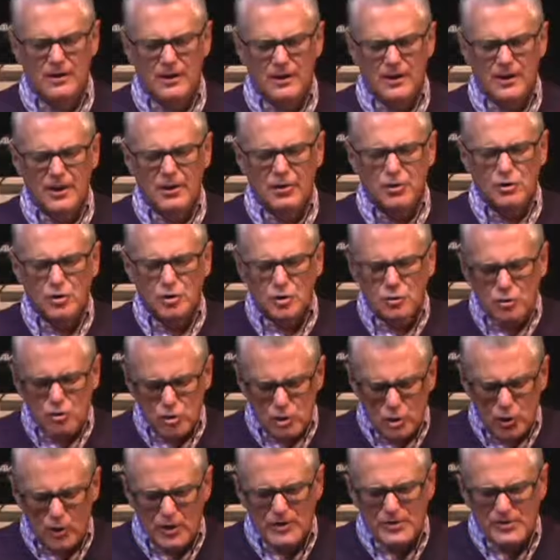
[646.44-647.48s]
into
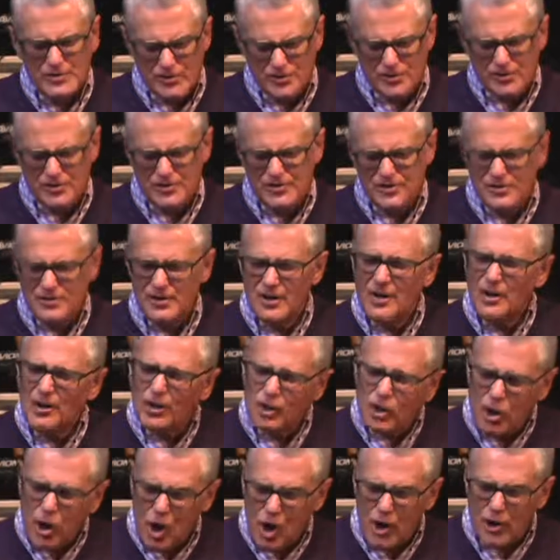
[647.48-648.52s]
choices
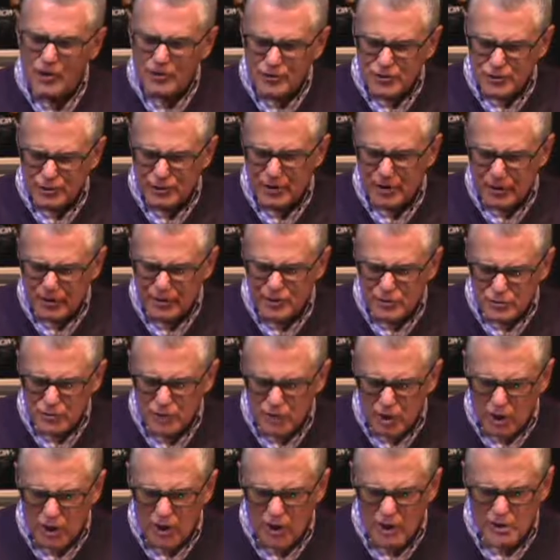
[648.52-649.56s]
contrary to
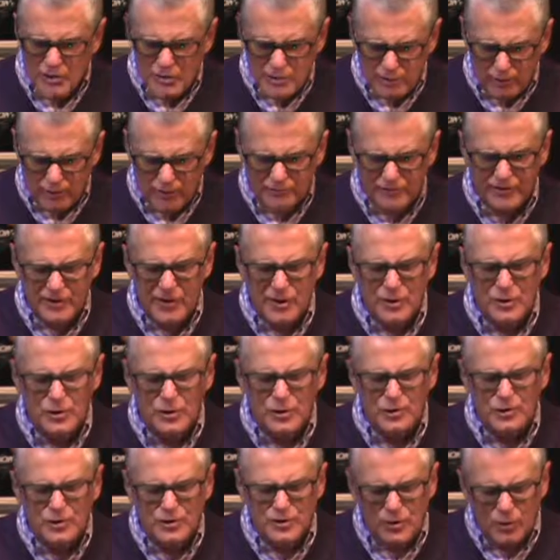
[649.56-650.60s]
God's
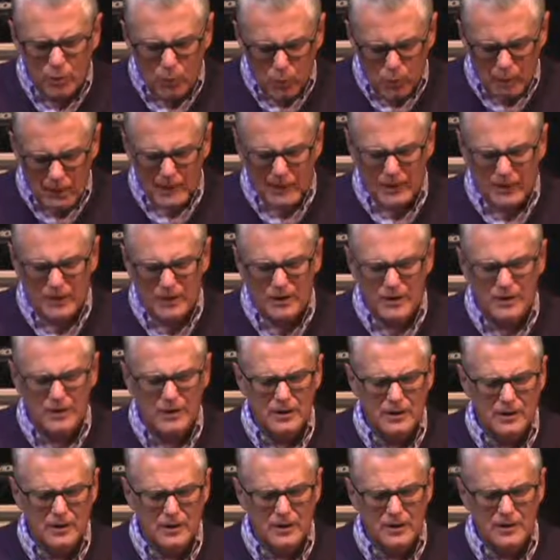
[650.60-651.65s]
revealed will,
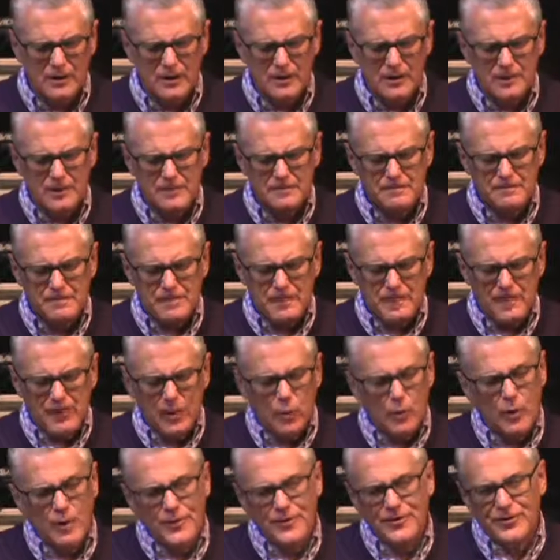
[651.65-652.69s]

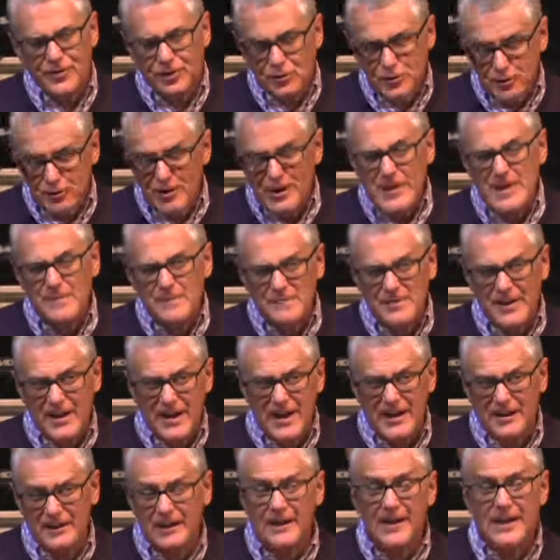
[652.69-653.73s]
with the dream
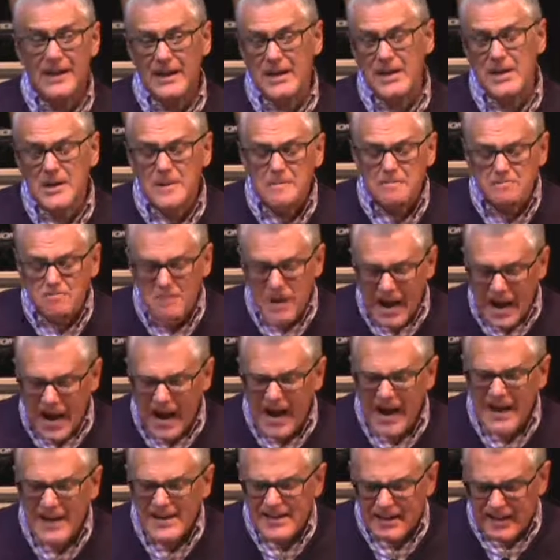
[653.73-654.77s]
that, in
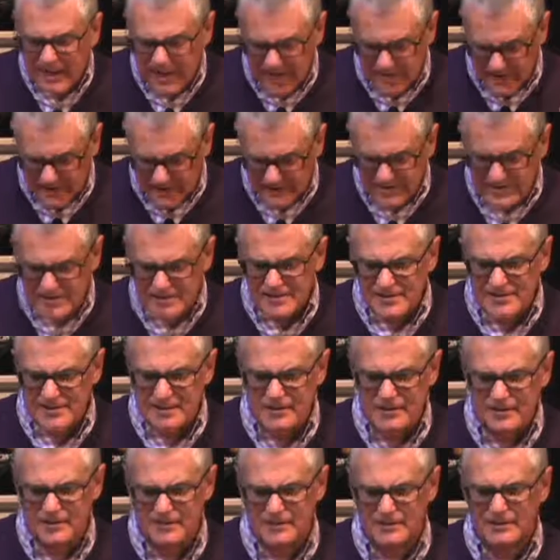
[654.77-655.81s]
my case,
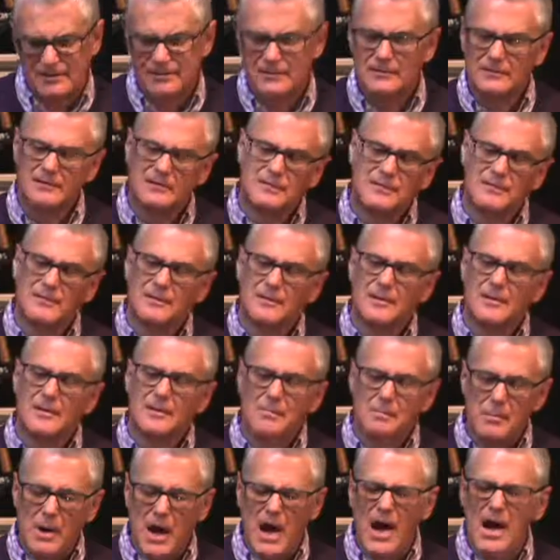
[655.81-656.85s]

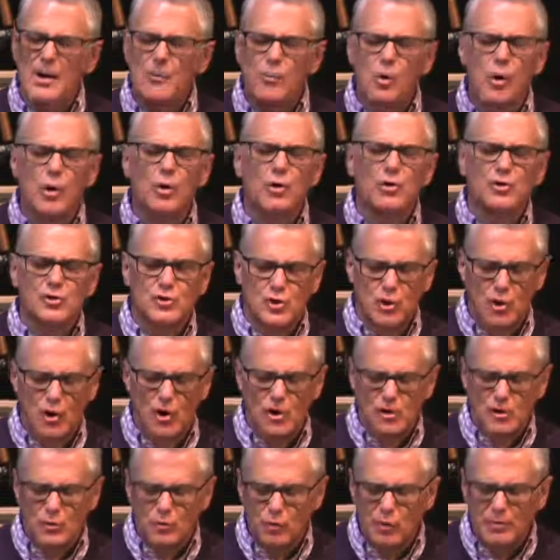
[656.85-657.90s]
my moral
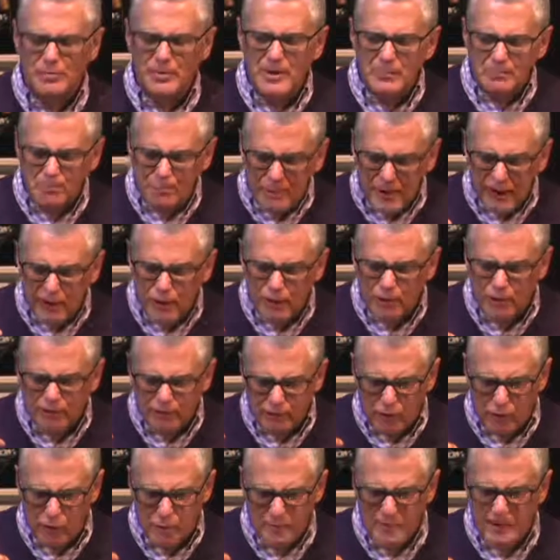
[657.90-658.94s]
choice will be better
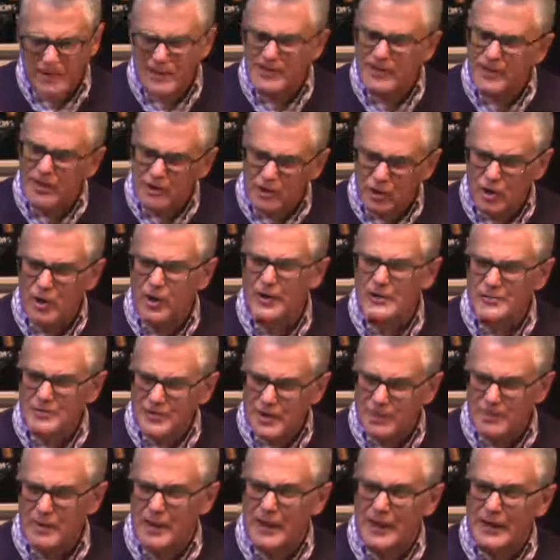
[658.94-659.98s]
for me than God's
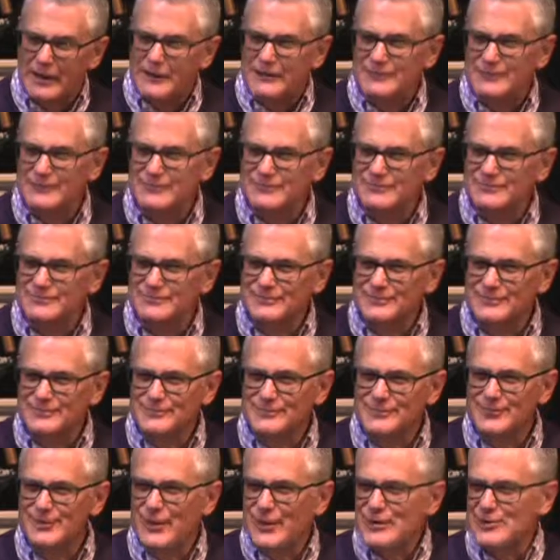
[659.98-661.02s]
command.
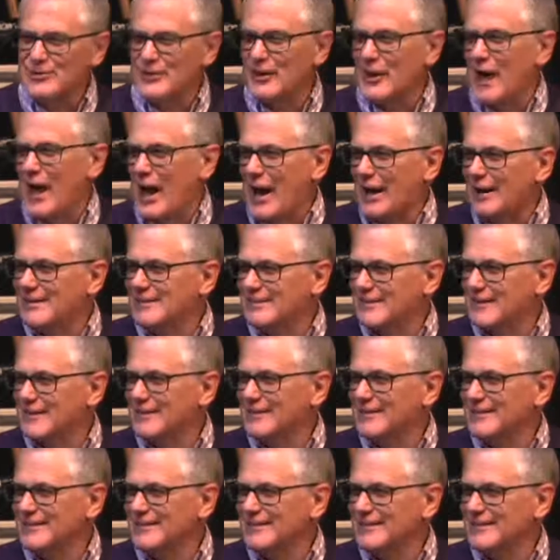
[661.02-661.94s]
There's the lie, see?